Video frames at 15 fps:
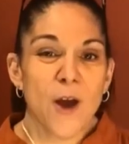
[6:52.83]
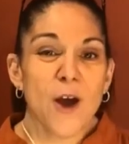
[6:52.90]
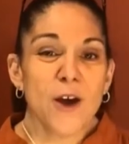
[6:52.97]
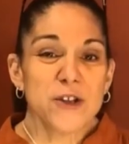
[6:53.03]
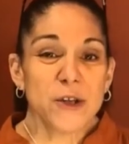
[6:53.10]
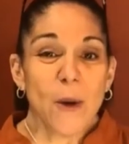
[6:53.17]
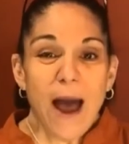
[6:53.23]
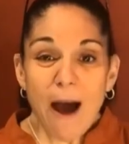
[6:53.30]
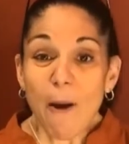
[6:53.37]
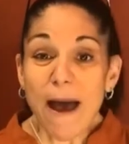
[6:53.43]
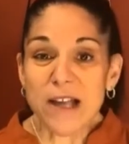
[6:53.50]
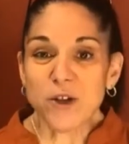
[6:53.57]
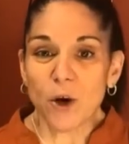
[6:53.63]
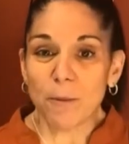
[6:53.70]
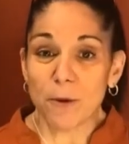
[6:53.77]
So how
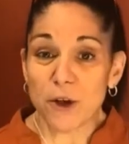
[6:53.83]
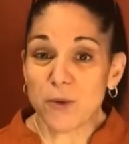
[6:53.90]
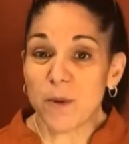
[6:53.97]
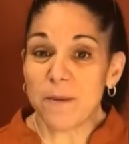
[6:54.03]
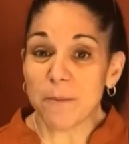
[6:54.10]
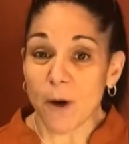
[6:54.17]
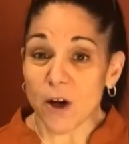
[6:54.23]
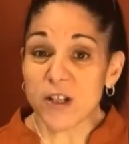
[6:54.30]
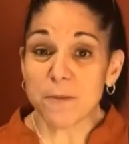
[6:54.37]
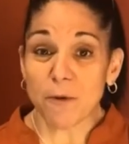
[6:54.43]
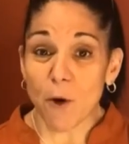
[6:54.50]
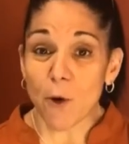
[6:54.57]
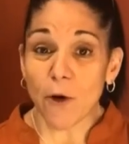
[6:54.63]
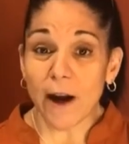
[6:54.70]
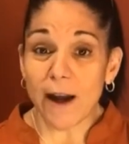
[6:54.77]
has our Bridgman Bucks
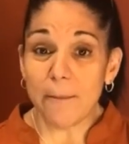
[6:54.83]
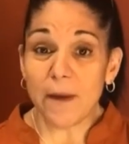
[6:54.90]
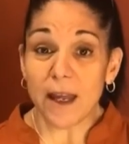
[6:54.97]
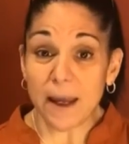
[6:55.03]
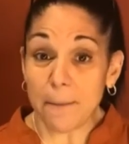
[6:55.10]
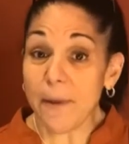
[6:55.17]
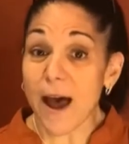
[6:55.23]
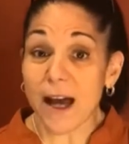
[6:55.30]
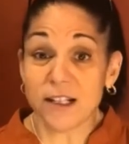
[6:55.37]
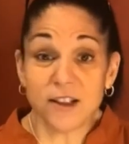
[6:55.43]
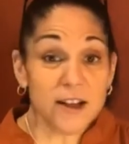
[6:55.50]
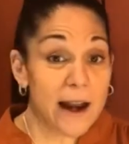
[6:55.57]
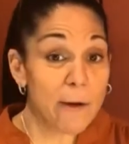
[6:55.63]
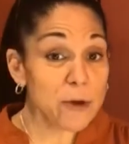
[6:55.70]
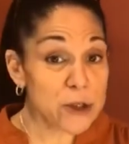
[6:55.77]
program impacted
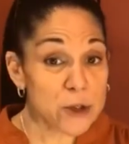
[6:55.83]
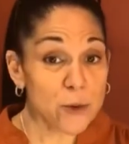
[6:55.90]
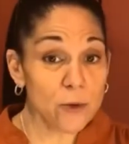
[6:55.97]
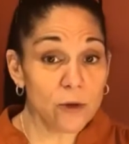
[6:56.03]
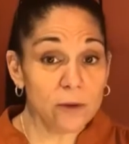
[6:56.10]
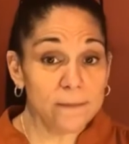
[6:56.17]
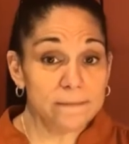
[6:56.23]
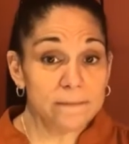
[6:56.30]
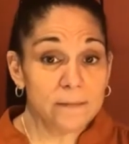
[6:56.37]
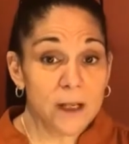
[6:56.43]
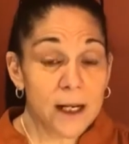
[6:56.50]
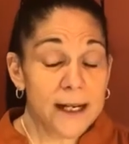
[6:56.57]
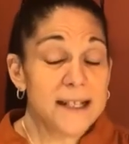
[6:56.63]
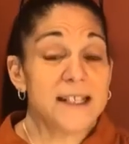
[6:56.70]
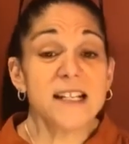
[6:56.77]
our school?
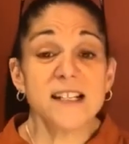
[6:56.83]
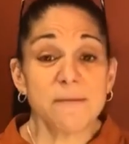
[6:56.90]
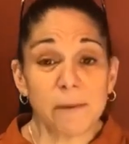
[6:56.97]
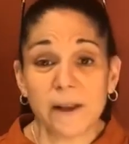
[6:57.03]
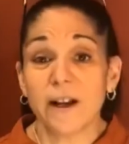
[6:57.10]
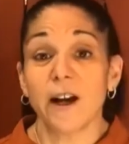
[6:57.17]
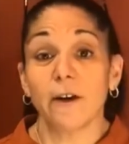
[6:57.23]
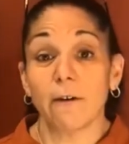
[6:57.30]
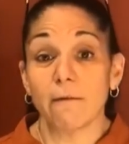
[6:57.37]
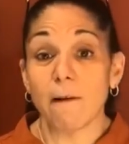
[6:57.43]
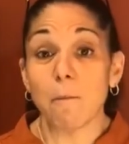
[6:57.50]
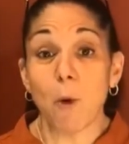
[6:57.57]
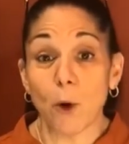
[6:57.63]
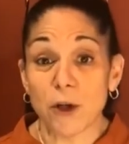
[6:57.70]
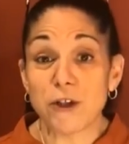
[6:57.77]
Disciplinary
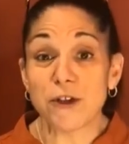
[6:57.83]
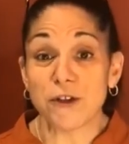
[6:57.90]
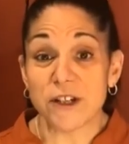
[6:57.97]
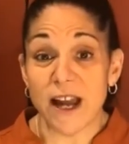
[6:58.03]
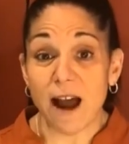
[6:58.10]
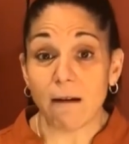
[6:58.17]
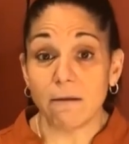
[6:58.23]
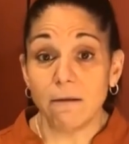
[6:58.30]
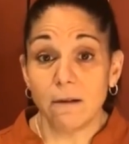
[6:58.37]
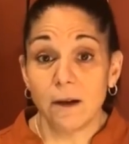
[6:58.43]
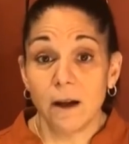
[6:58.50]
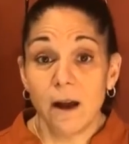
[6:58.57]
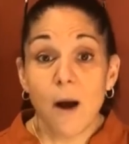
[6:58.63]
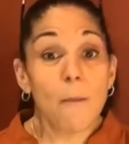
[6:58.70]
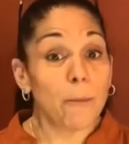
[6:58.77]
reports are down.
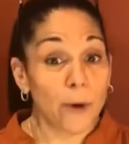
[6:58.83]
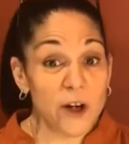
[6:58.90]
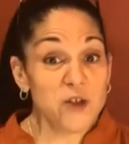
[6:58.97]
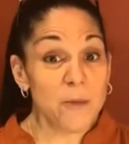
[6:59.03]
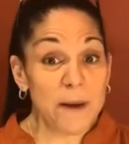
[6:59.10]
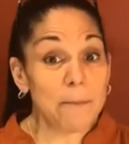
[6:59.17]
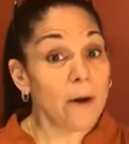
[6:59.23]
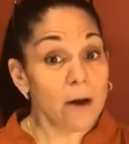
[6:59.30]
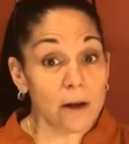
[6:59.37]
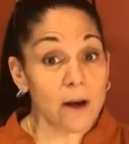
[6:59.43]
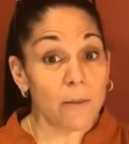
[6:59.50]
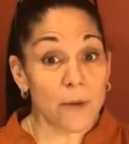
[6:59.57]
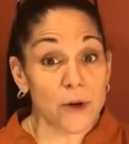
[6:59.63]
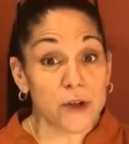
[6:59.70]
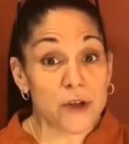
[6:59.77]
Bridgman Buck
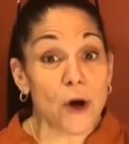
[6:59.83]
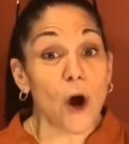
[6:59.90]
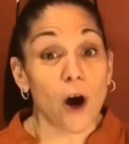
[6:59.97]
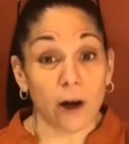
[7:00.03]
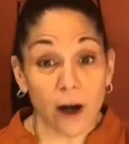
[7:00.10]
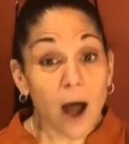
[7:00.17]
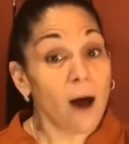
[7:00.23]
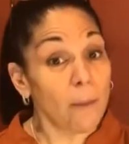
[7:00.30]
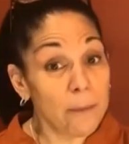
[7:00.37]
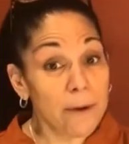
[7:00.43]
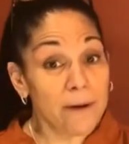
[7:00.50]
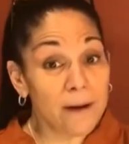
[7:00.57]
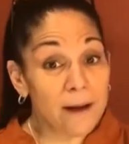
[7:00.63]
numbers are up.